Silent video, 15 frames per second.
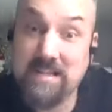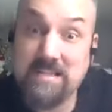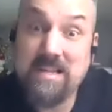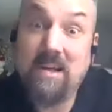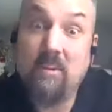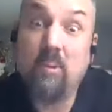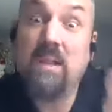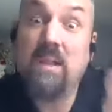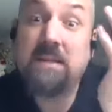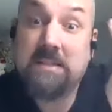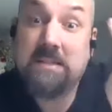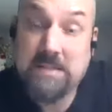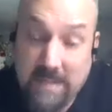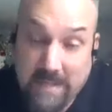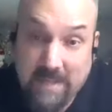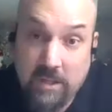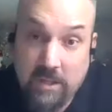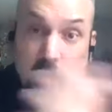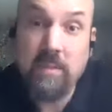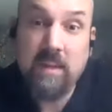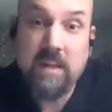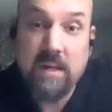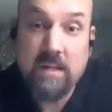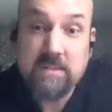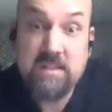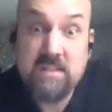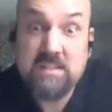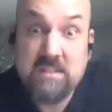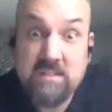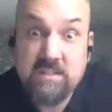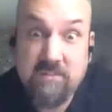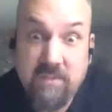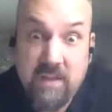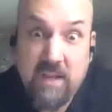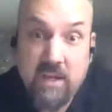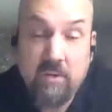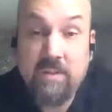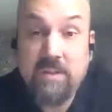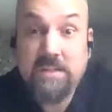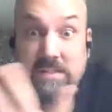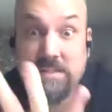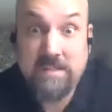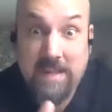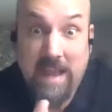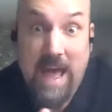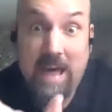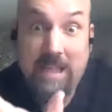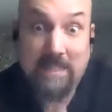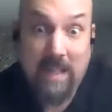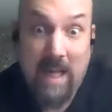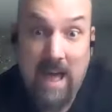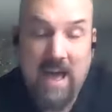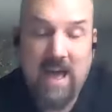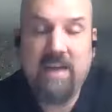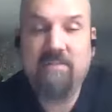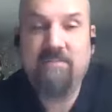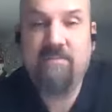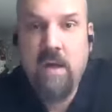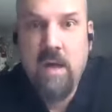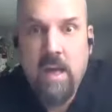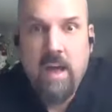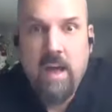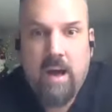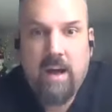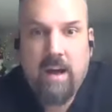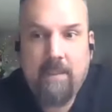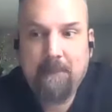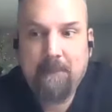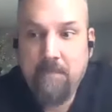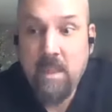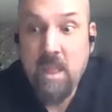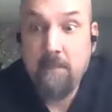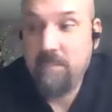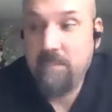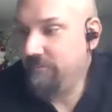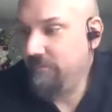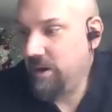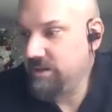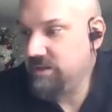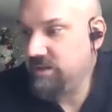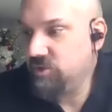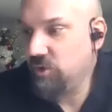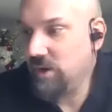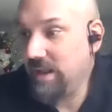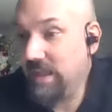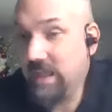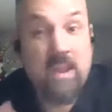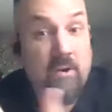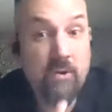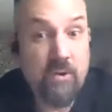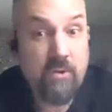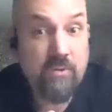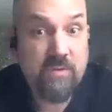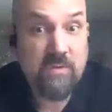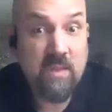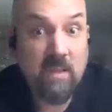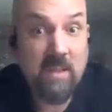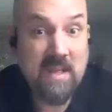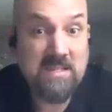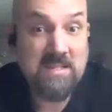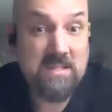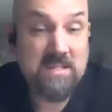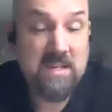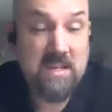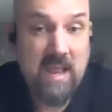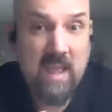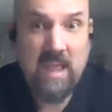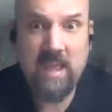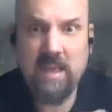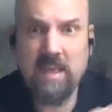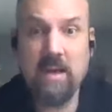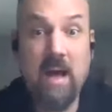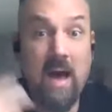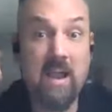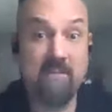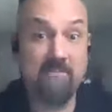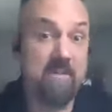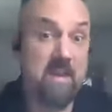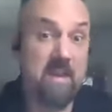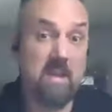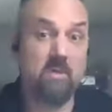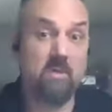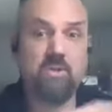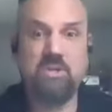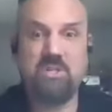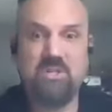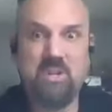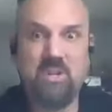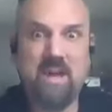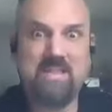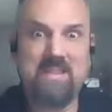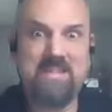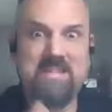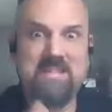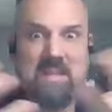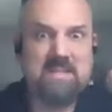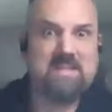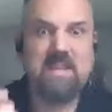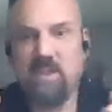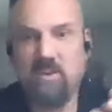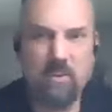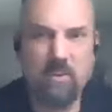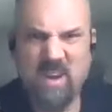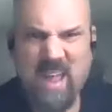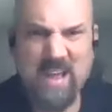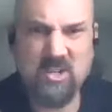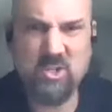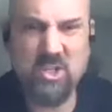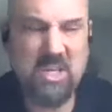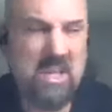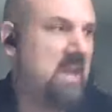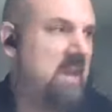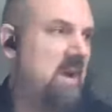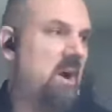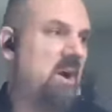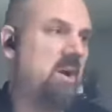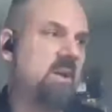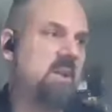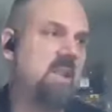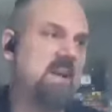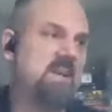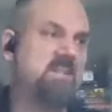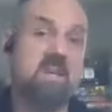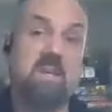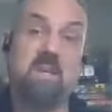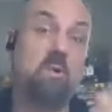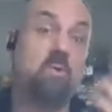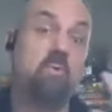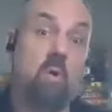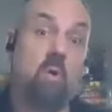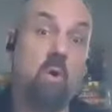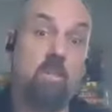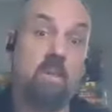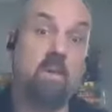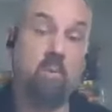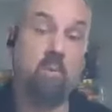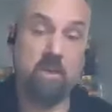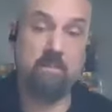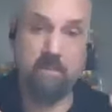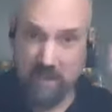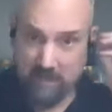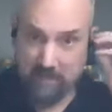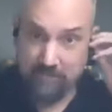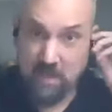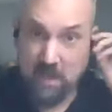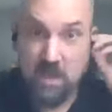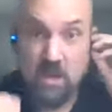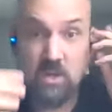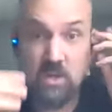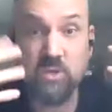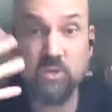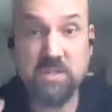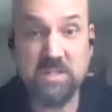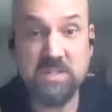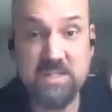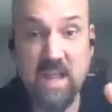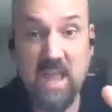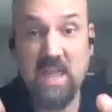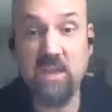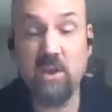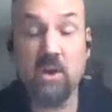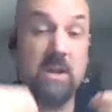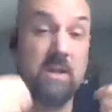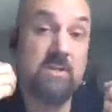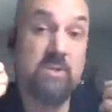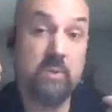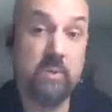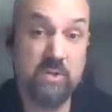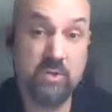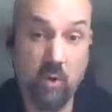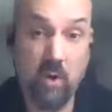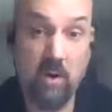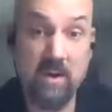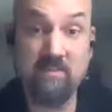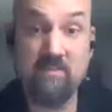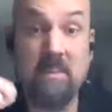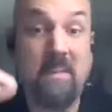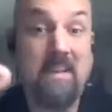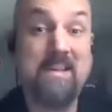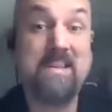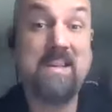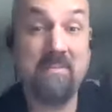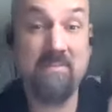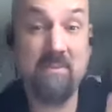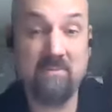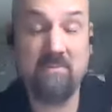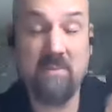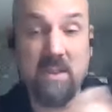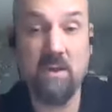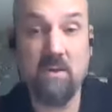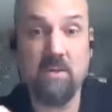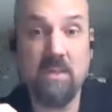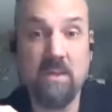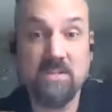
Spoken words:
I guess not really see you because this is a video and this is not live. But I wanted to try to introduce the lesson today on a video just so you got the sense that you were actually in art class like you normally would be. So today you're going to do a drawing from a different video.